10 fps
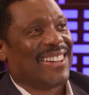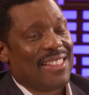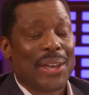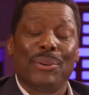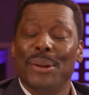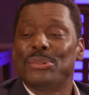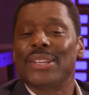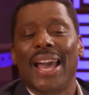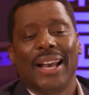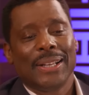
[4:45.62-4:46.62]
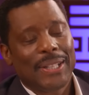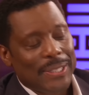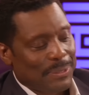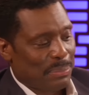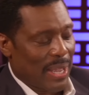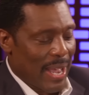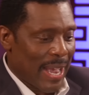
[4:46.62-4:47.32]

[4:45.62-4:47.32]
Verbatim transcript: and they were upset. But